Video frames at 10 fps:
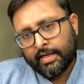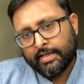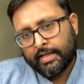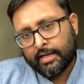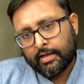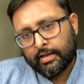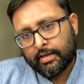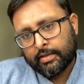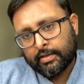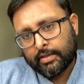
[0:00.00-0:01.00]
delta
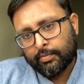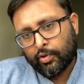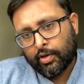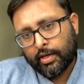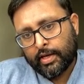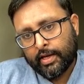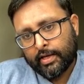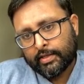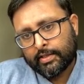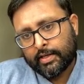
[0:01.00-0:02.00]
small k
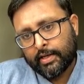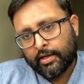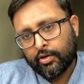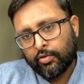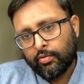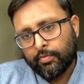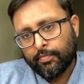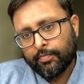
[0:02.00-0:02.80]
is telling you